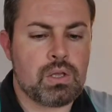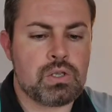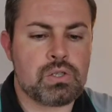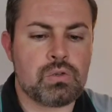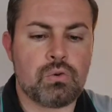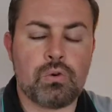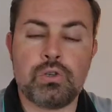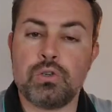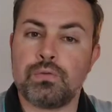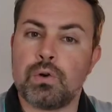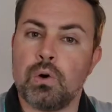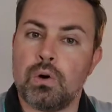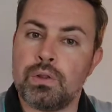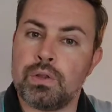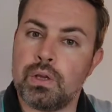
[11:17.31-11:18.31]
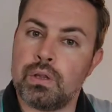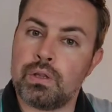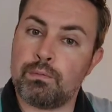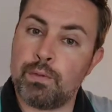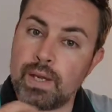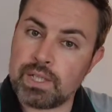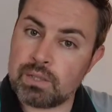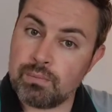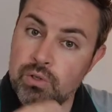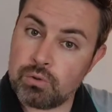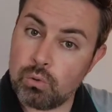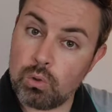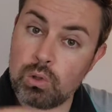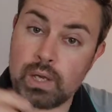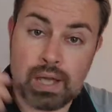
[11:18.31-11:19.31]
So you've got the victim's
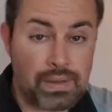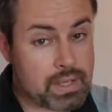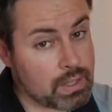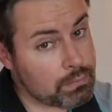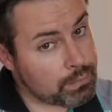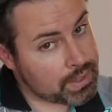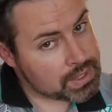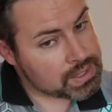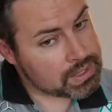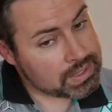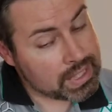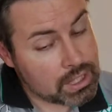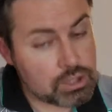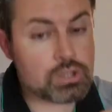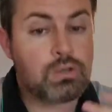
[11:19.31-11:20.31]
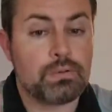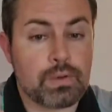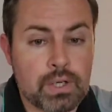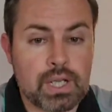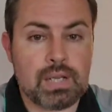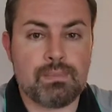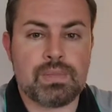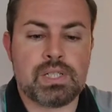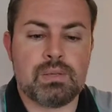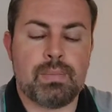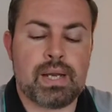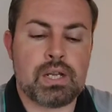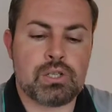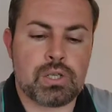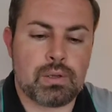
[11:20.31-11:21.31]
role in the investigation of crime
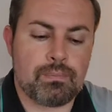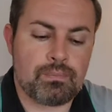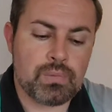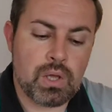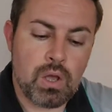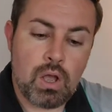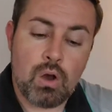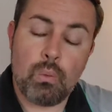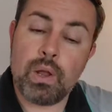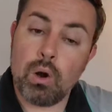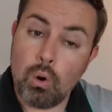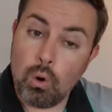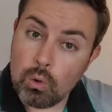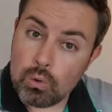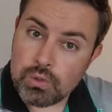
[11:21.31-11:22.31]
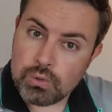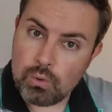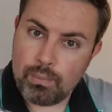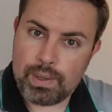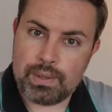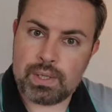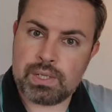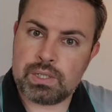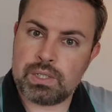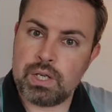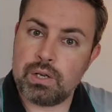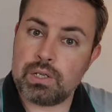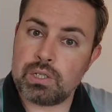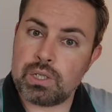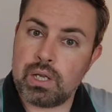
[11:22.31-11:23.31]
diminishing. We also, by this
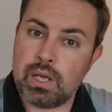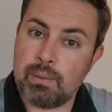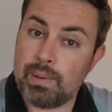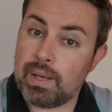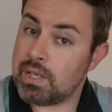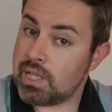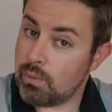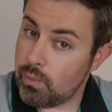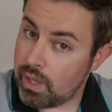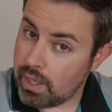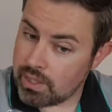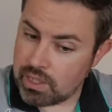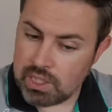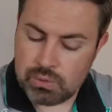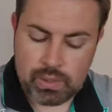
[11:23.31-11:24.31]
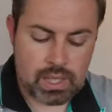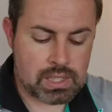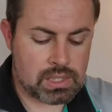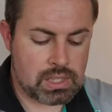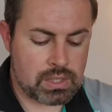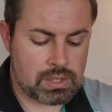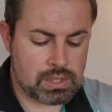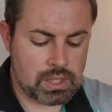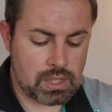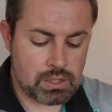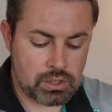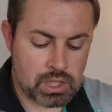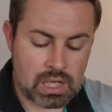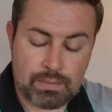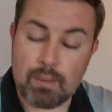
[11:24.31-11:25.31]
stage, by the time we get to the 20th
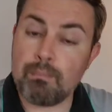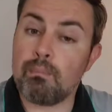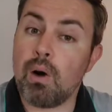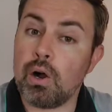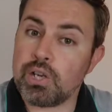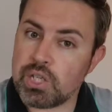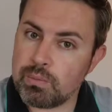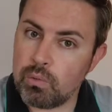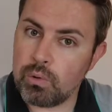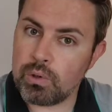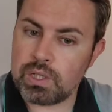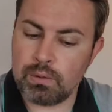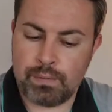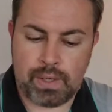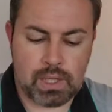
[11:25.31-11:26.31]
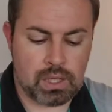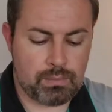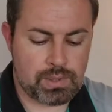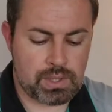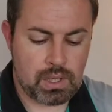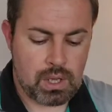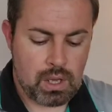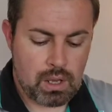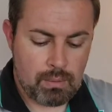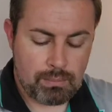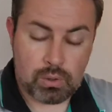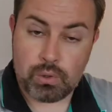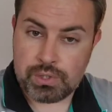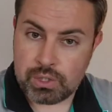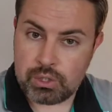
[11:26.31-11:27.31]
century, have a much more developed
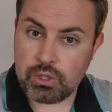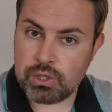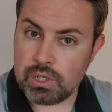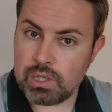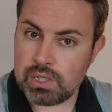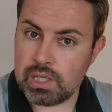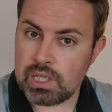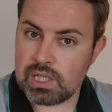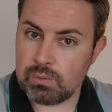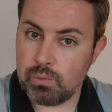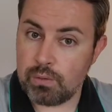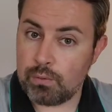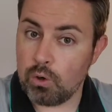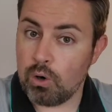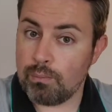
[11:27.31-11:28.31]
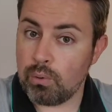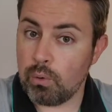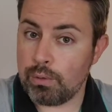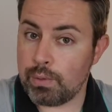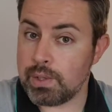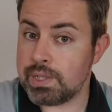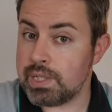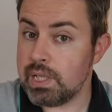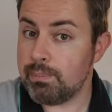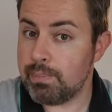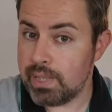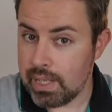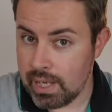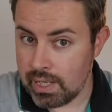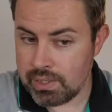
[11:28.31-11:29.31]
prosecution system. We've got both the
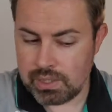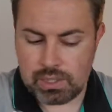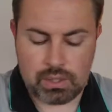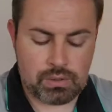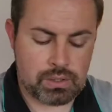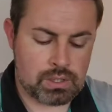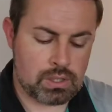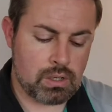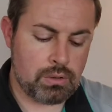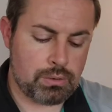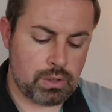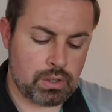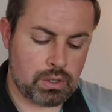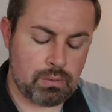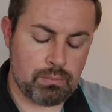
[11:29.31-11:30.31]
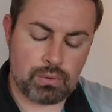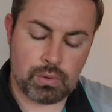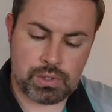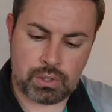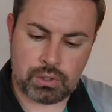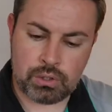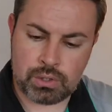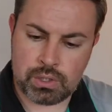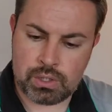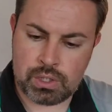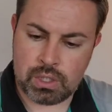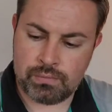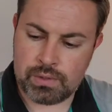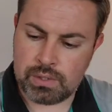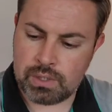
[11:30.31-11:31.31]
CPS down south, the Crown Prosecution
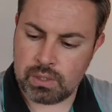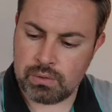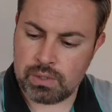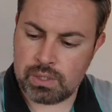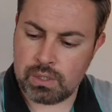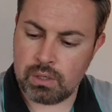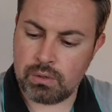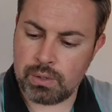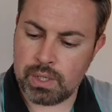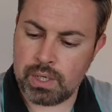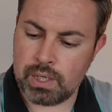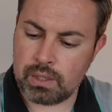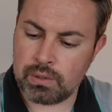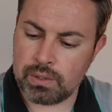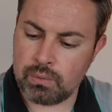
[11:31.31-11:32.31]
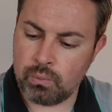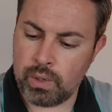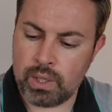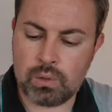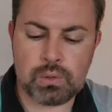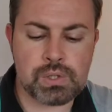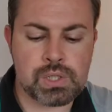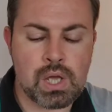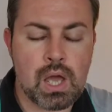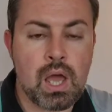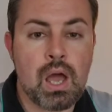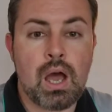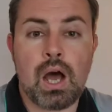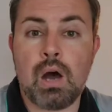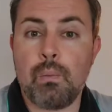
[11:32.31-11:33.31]
Service down south in England and Wales,
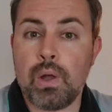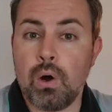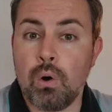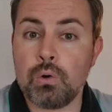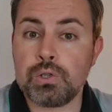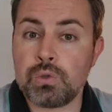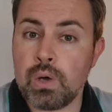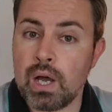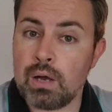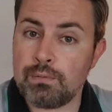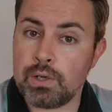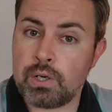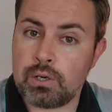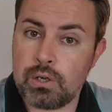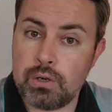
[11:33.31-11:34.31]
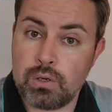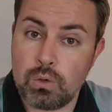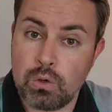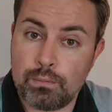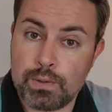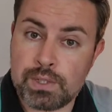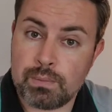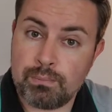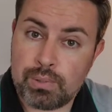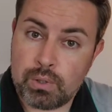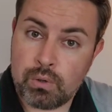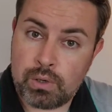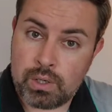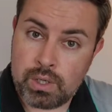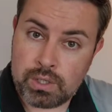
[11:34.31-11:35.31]
and we also have the Crown Office and
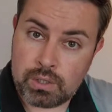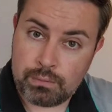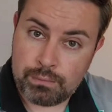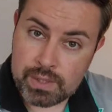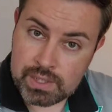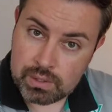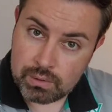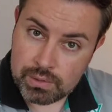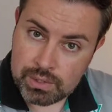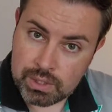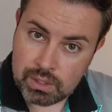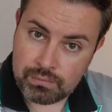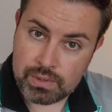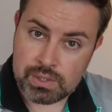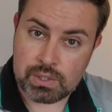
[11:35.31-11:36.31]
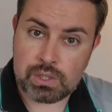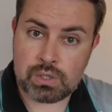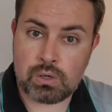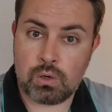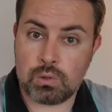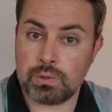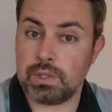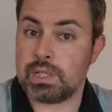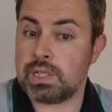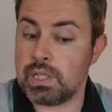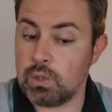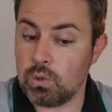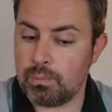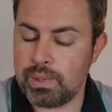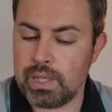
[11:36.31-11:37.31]
Procurator Fiscal Service in Scotland, the
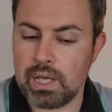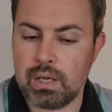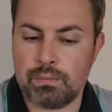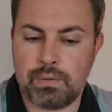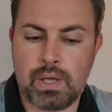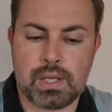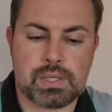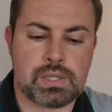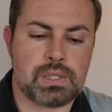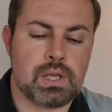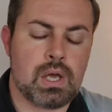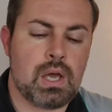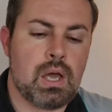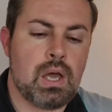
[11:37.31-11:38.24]
COPFS.